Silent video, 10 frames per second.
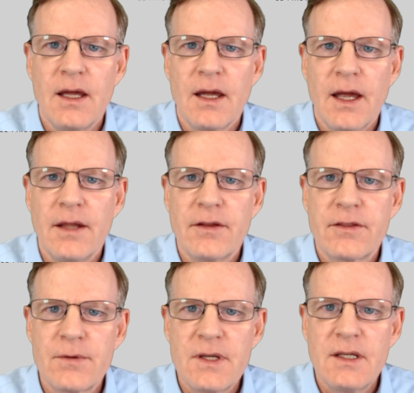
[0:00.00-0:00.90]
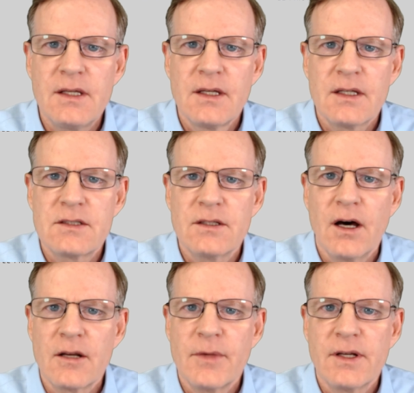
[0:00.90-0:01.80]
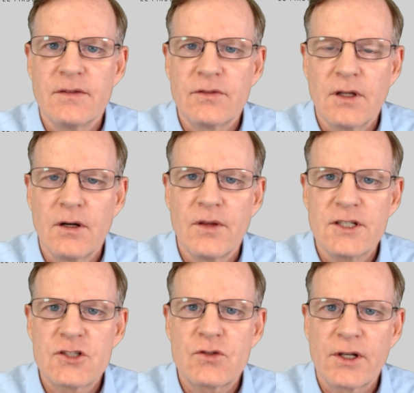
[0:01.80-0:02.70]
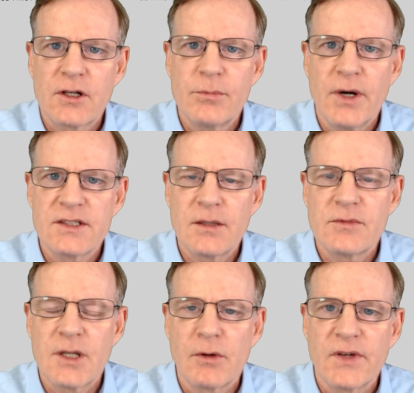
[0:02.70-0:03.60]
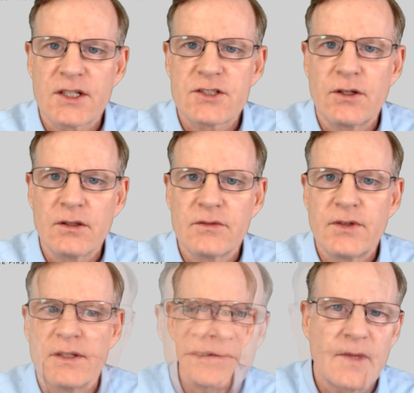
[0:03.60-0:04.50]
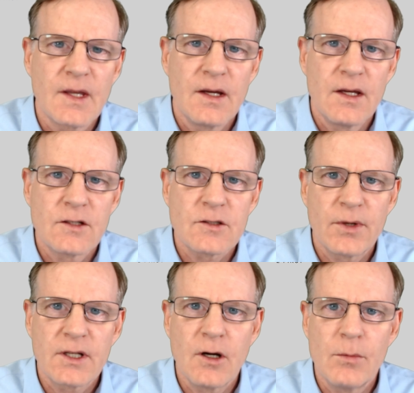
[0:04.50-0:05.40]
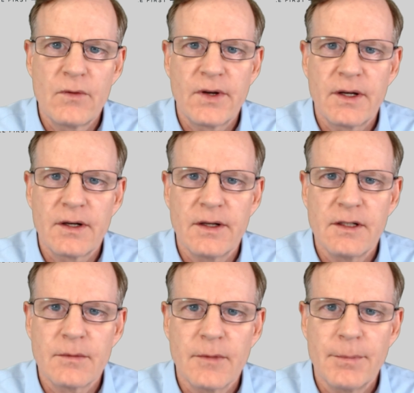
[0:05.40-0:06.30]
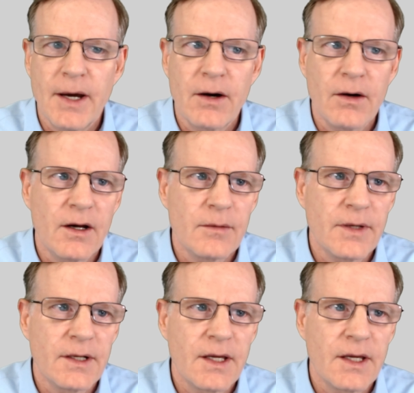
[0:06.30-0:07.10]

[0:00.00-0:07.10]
and three is an automated flow that's triggered by some type of external event. So I'm going to come over here into my Power Automate